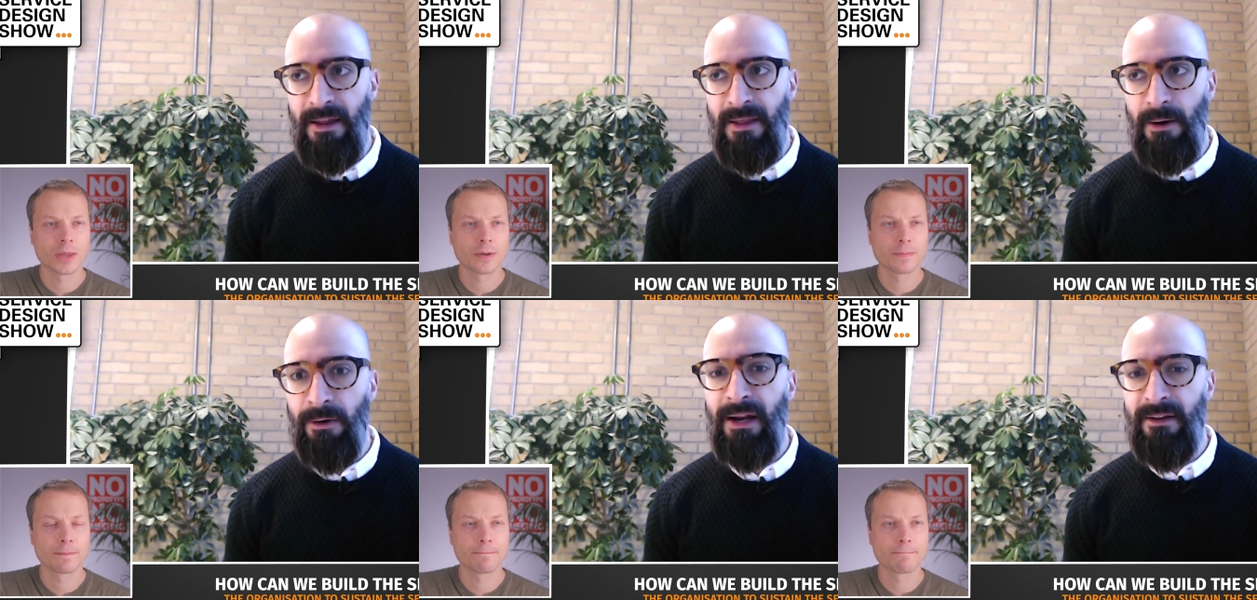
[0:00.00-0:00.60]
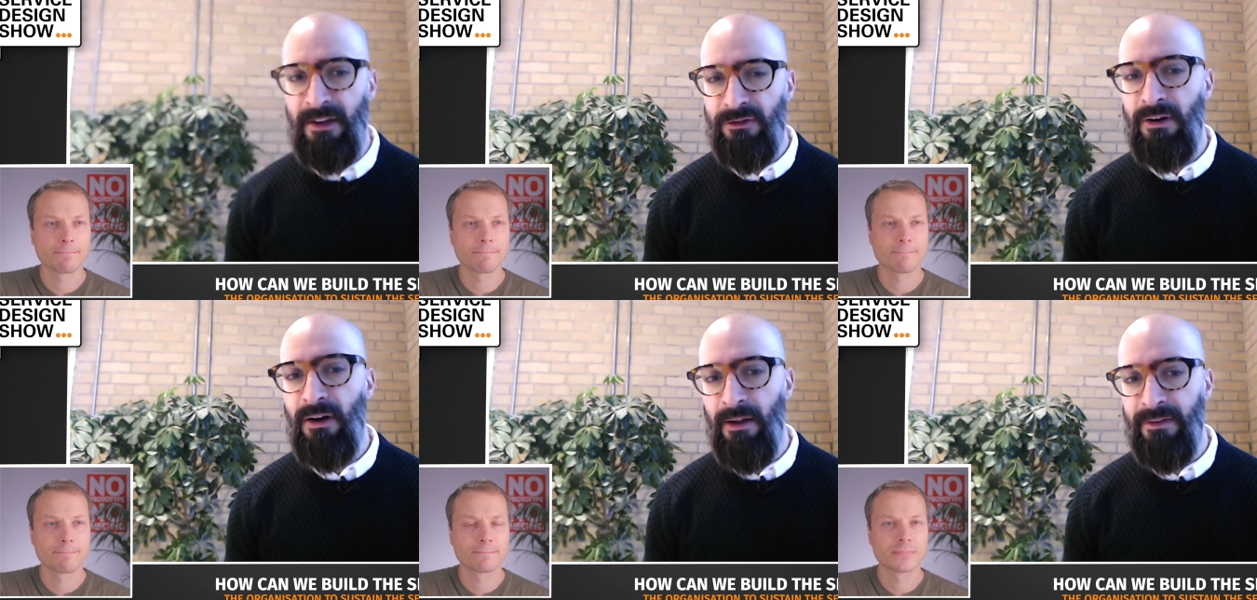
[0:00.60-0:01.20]
Speaker 1: the
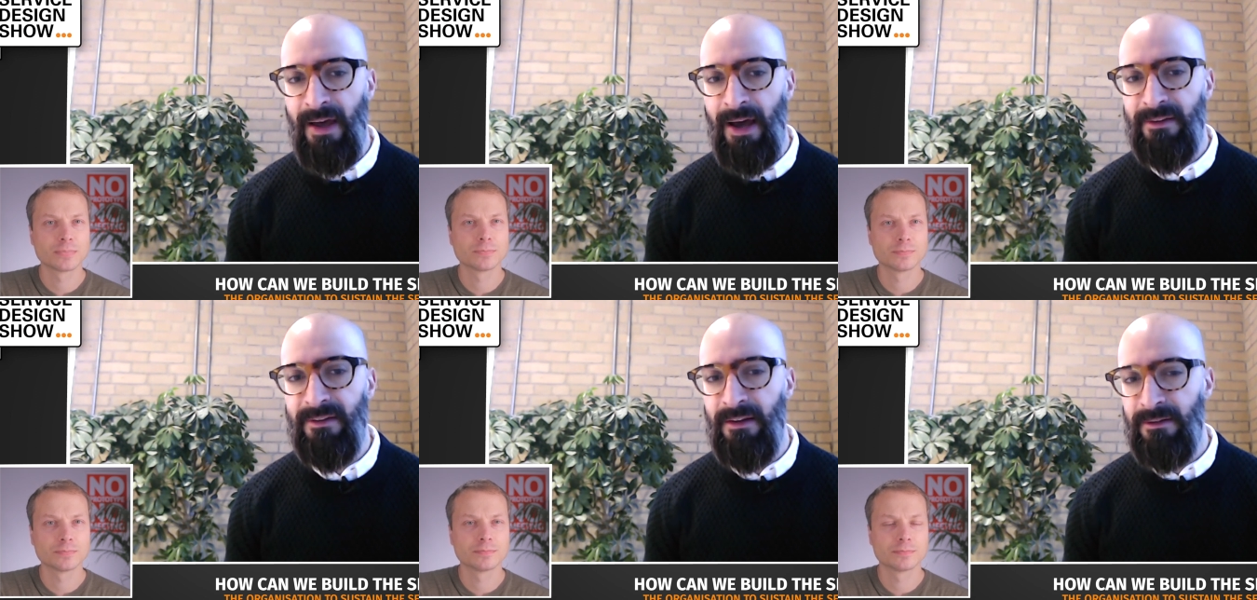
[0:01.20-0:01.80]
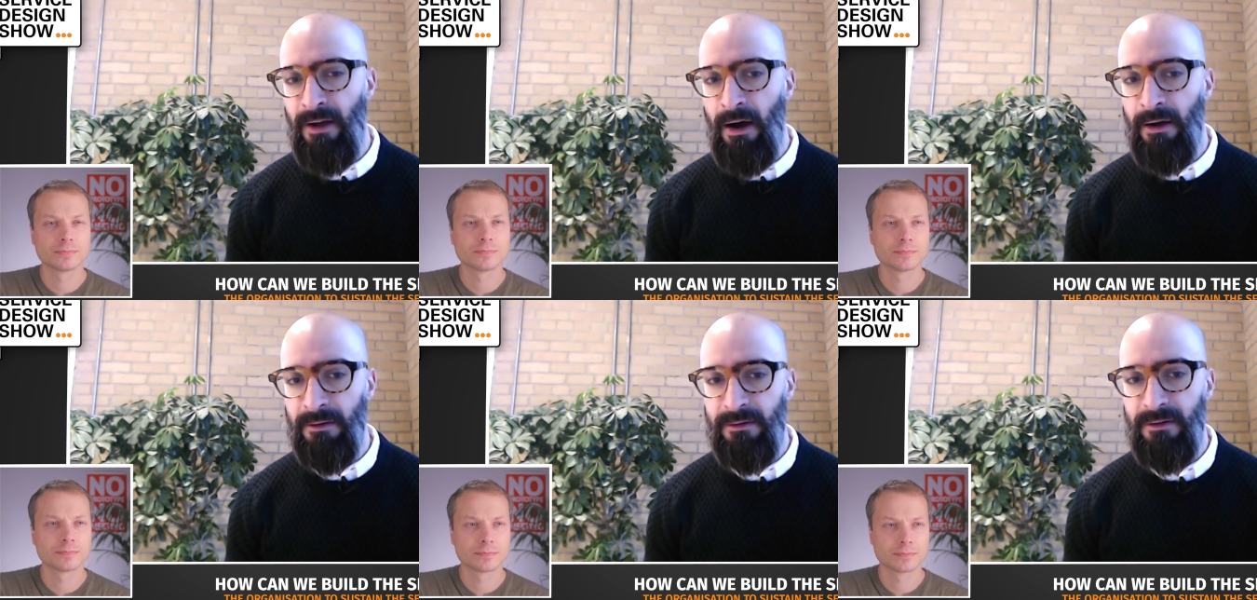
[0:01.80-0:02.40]
organization context is
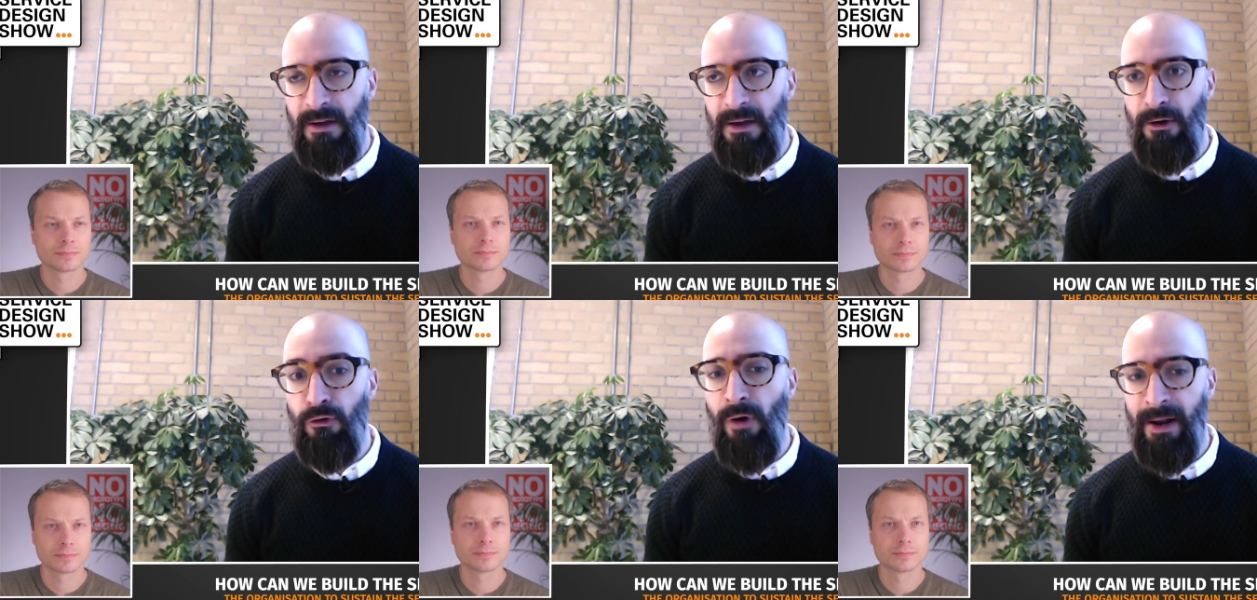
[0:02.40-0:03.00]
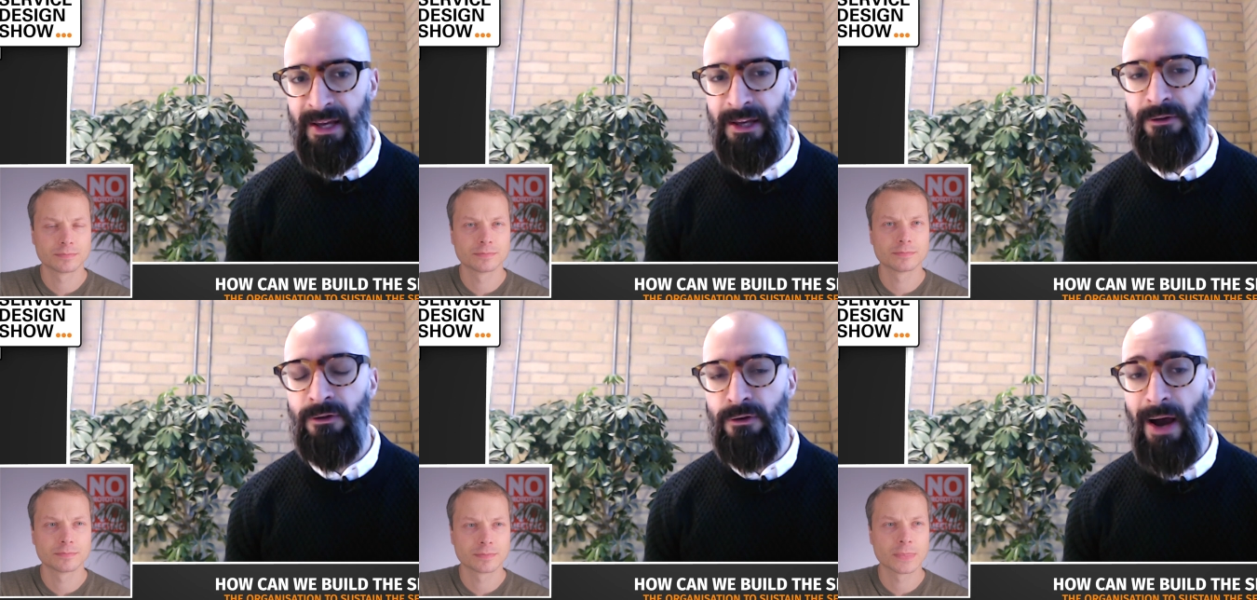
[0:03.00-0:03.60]
not ready
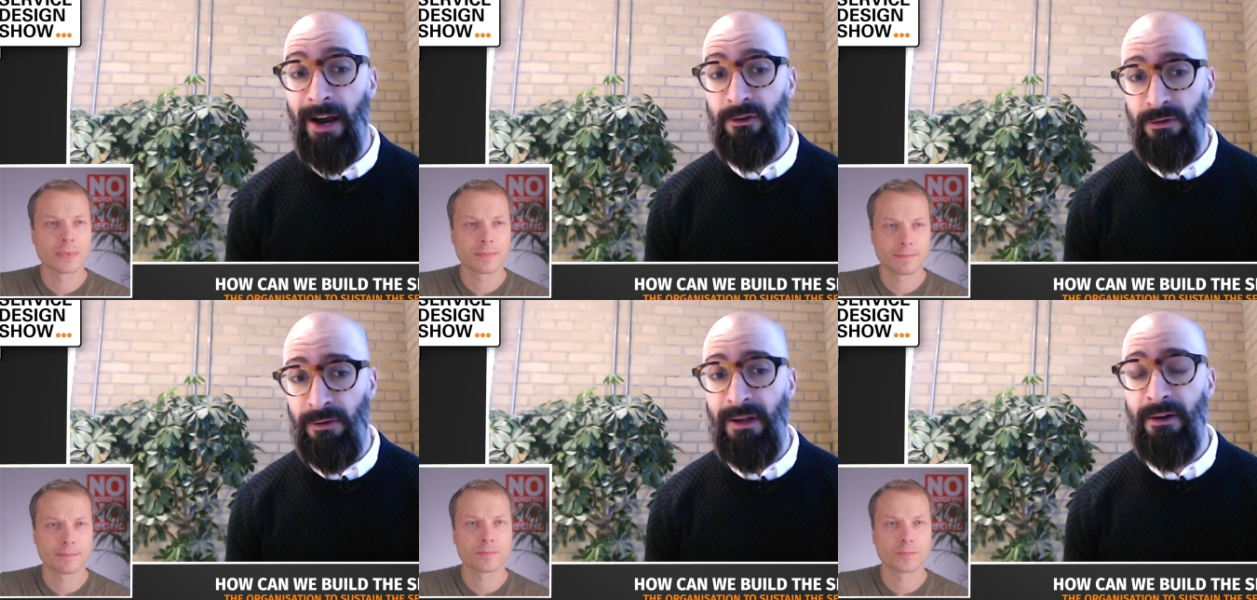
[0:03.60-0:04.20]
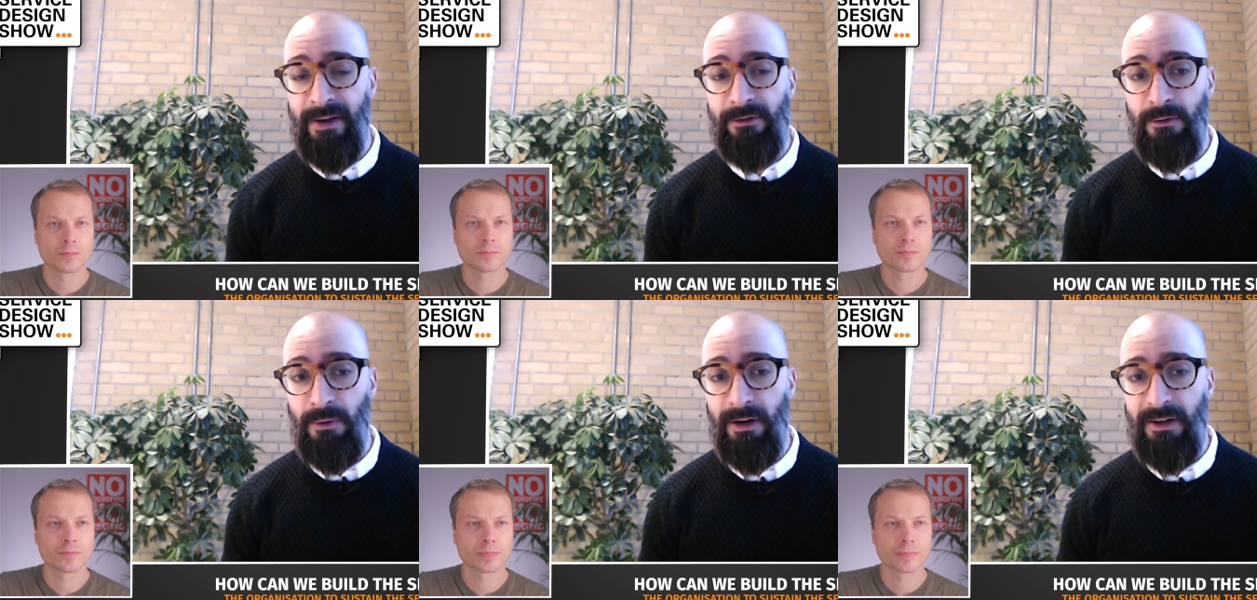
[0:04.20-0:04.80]
to do actual innovation
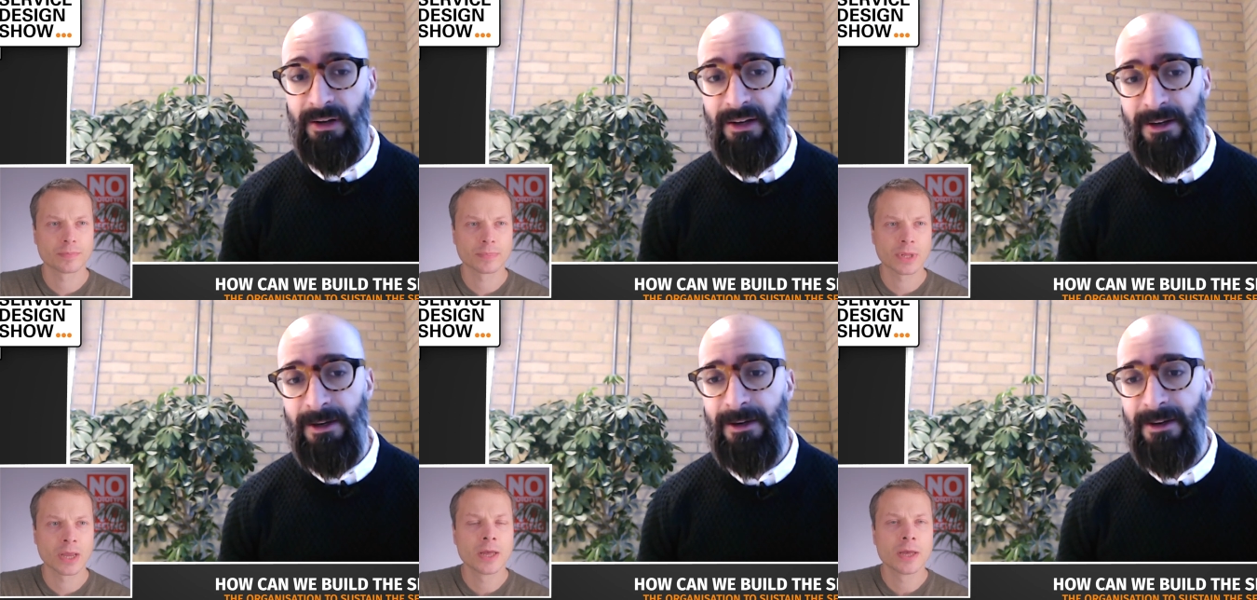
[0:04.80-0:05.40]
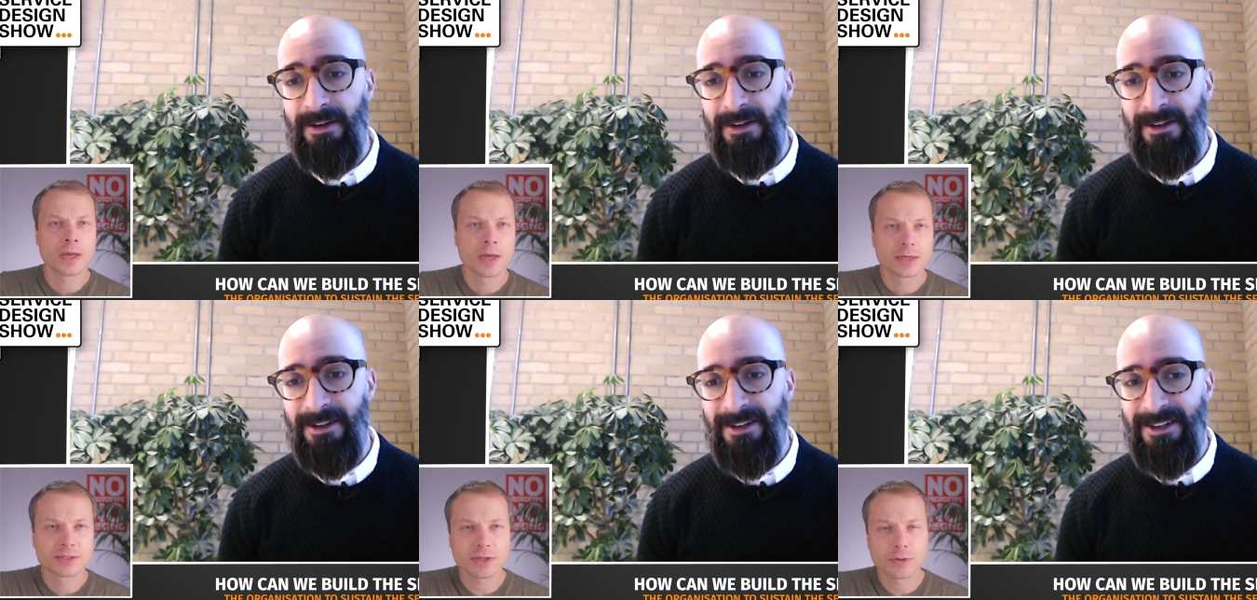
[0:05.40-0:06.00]
work.
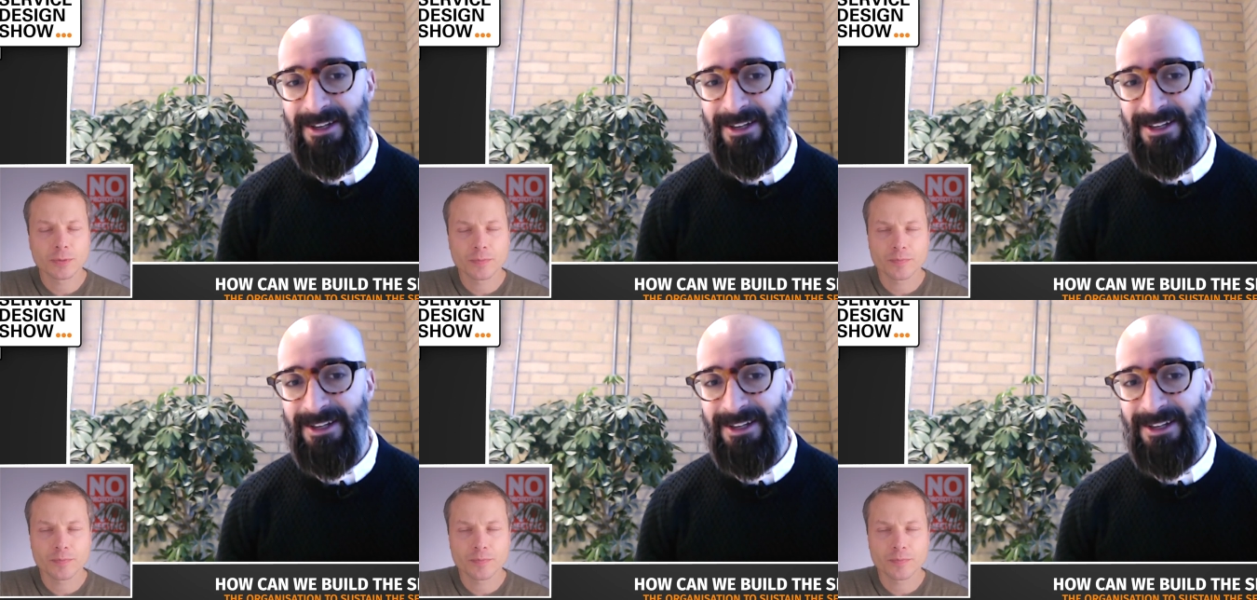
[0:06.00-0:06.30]
Speaker 2: So,